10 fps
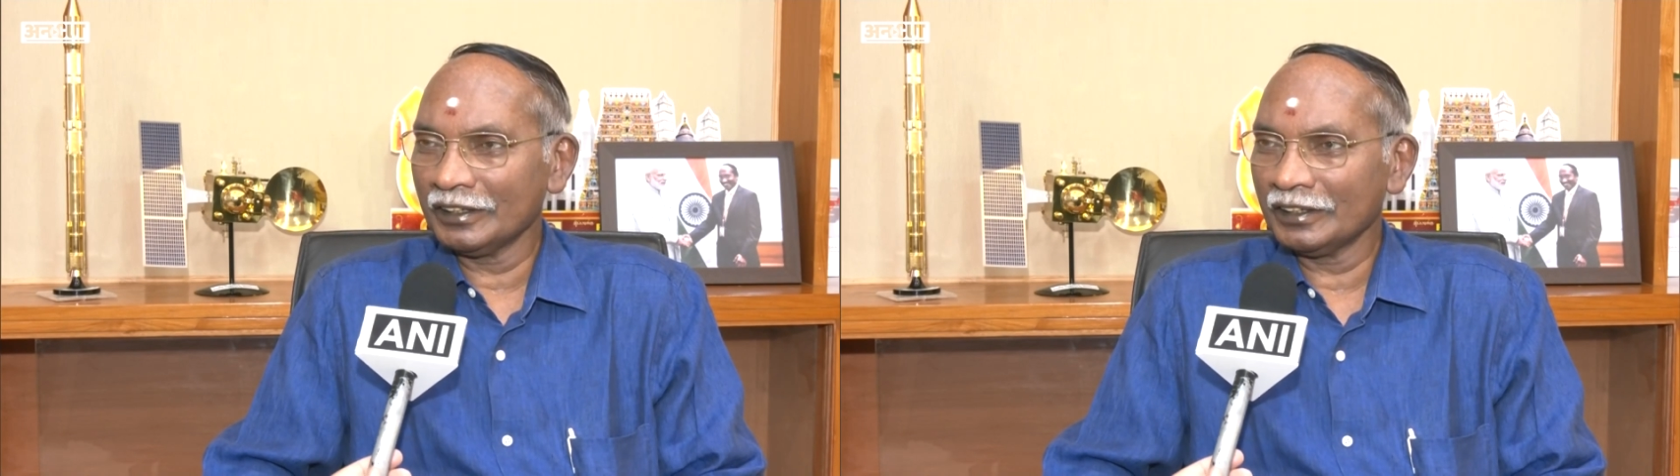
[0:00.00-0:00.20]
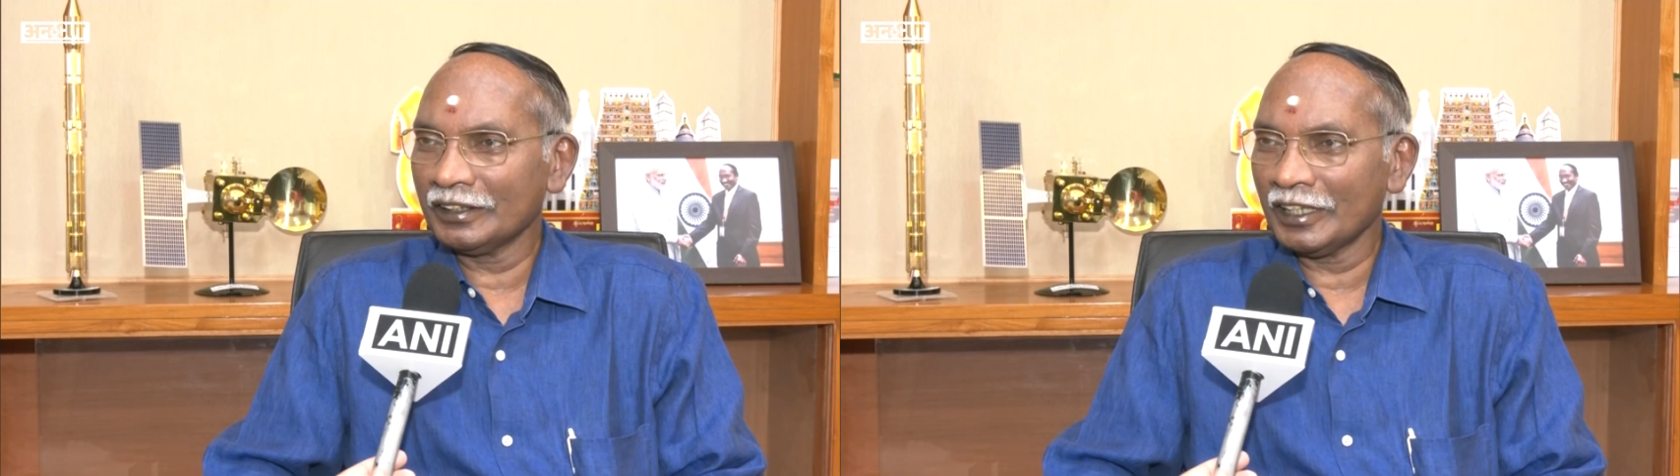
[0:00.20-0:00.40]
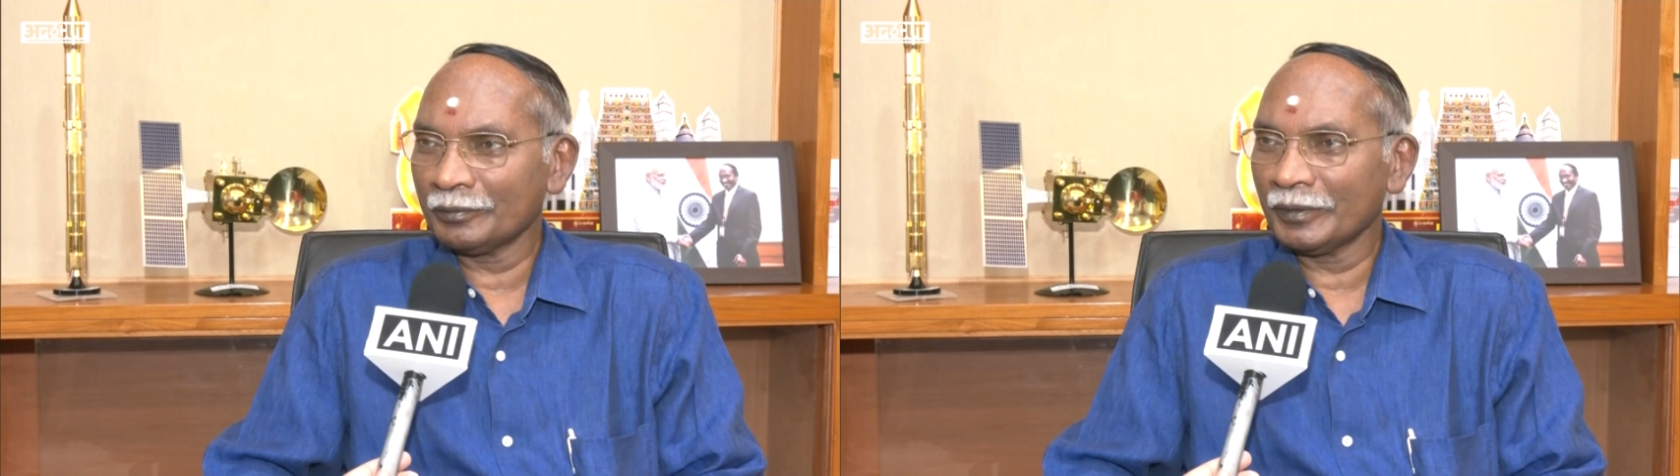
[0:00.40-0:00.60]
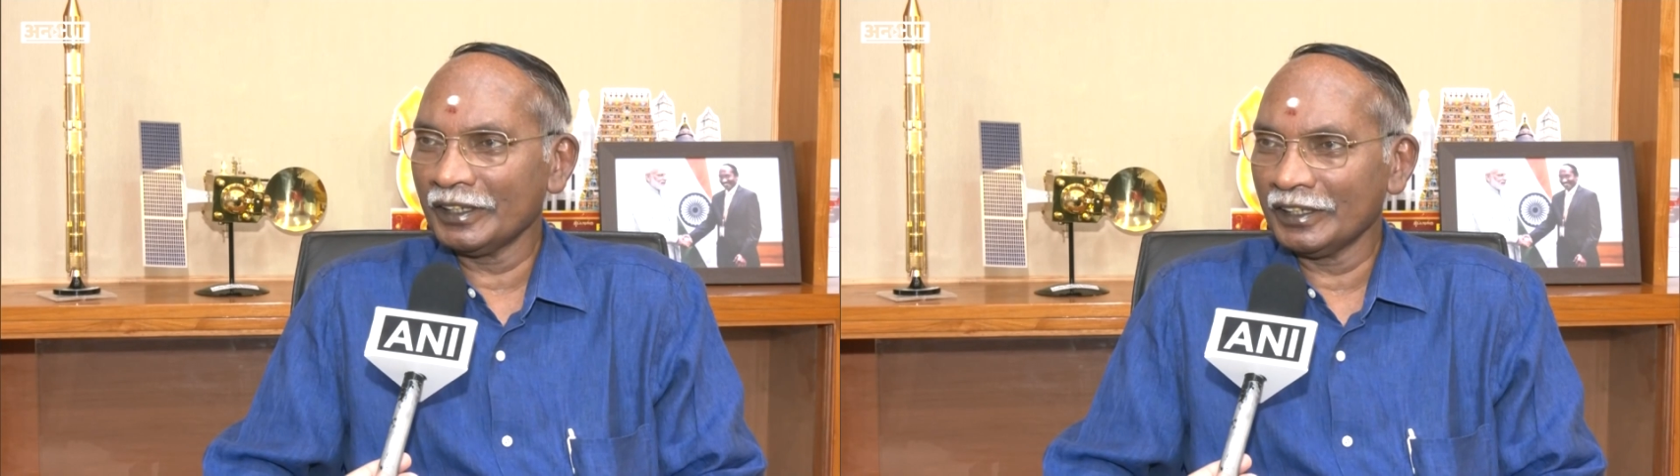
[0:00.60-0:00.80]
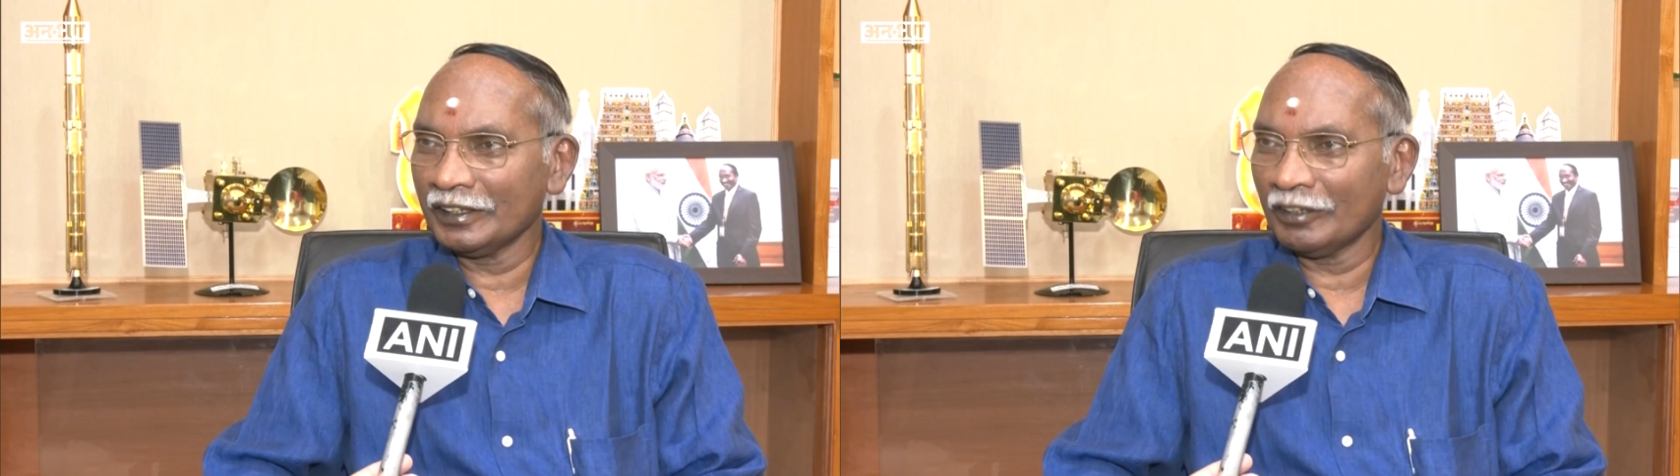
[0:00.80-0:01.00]
it has been
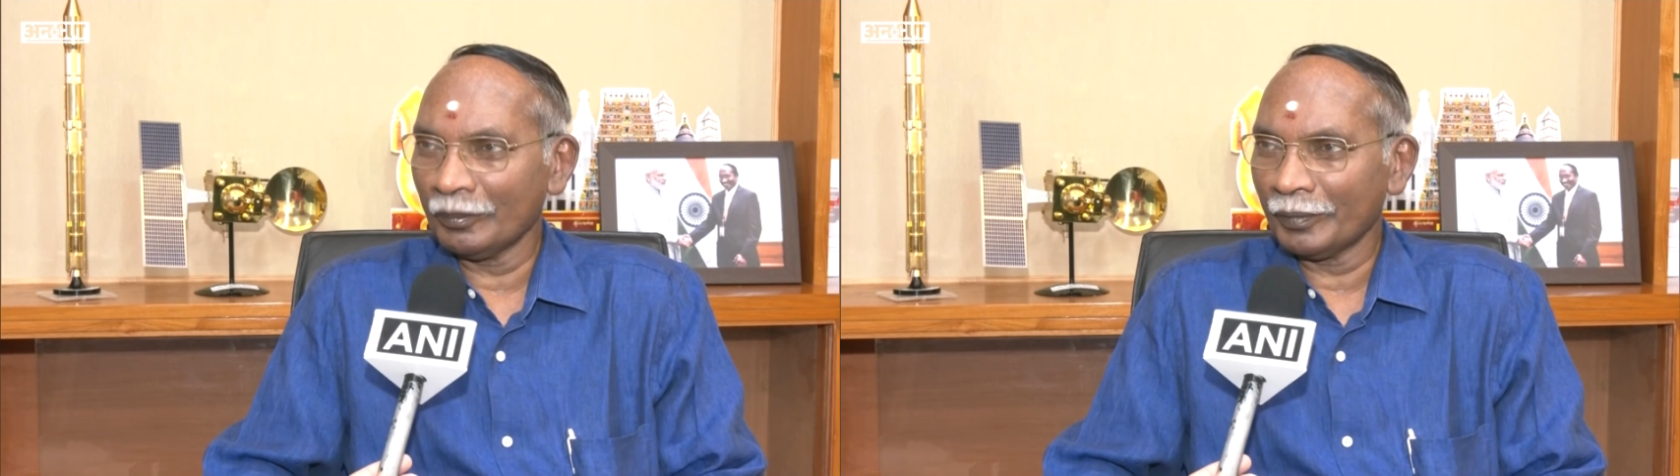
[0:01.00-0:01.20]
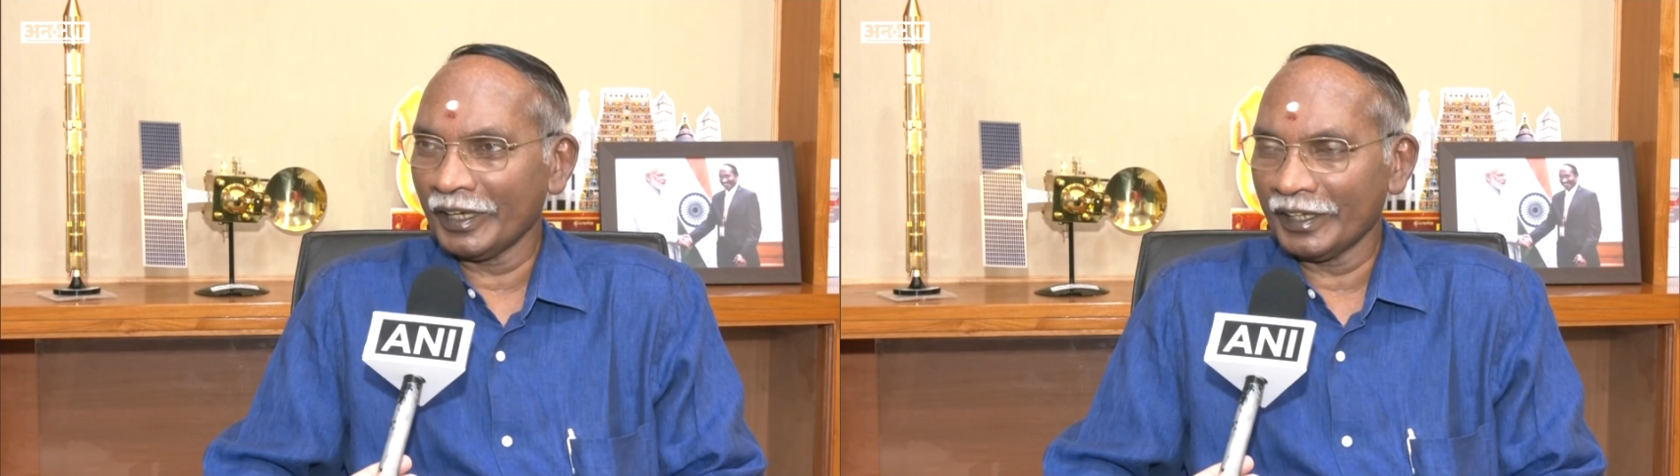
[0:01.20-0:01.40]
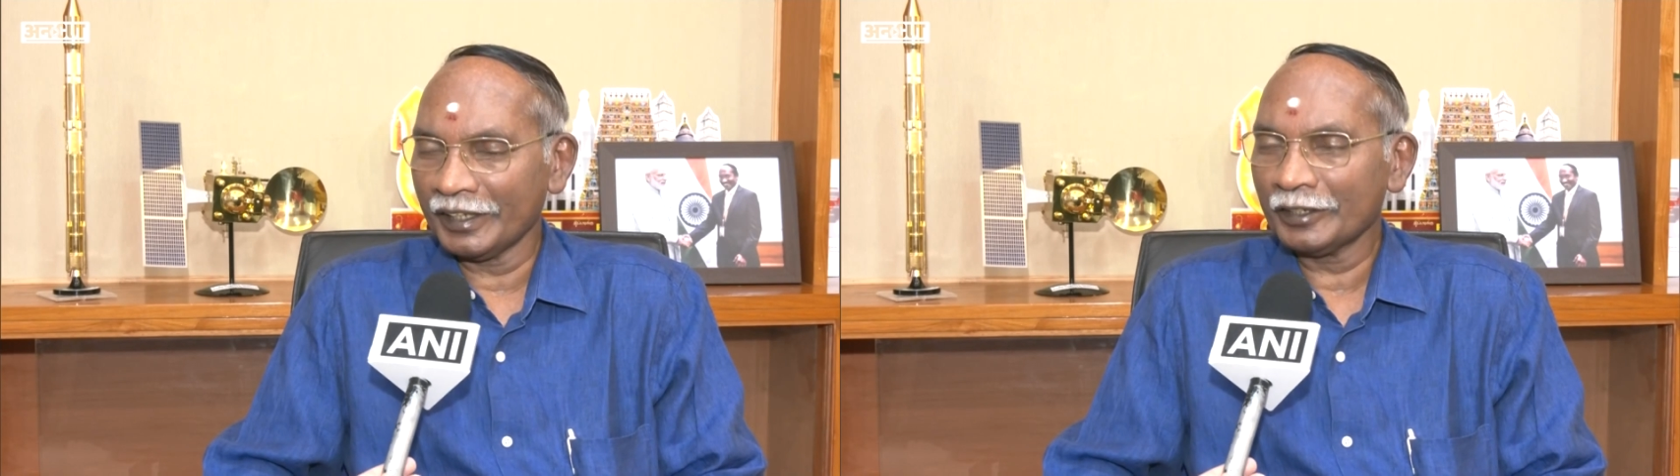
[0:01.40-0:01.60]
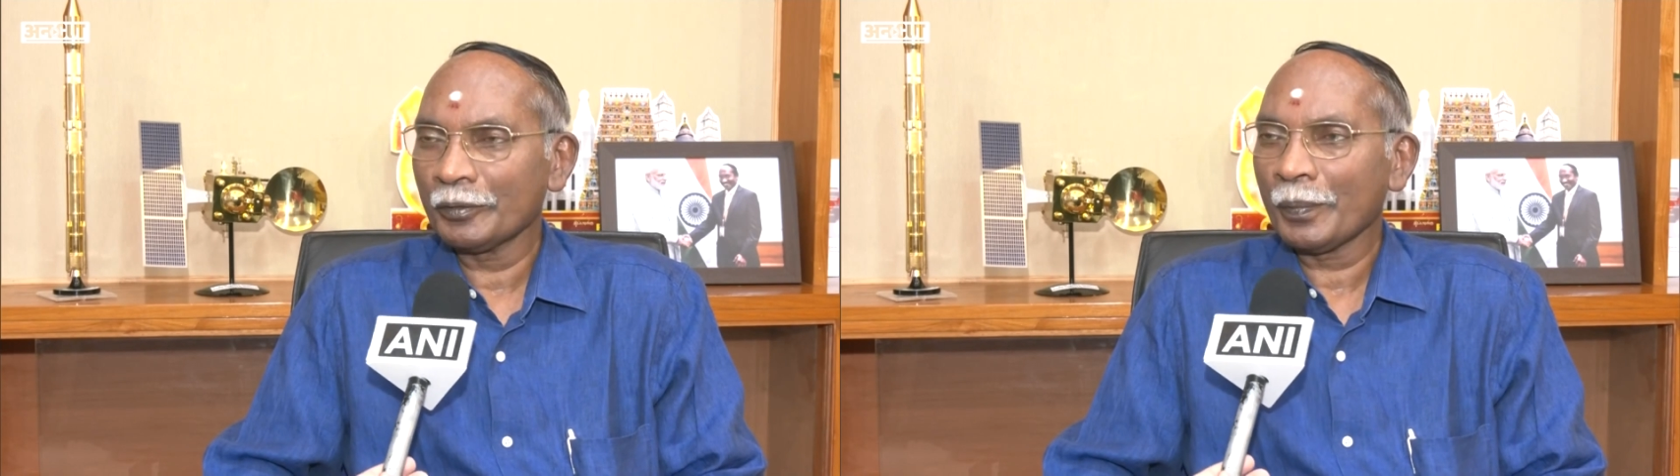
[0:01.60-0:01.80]
incorporated.